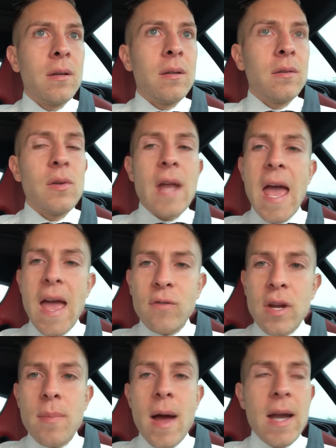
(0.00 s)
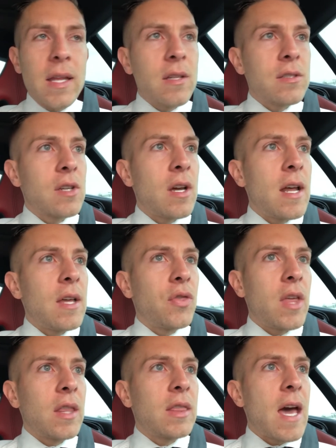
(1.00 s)
dude, everybody is going to
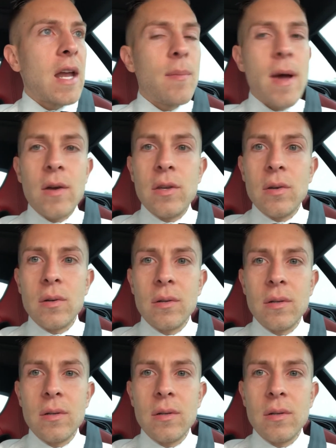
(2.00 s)
think that about you.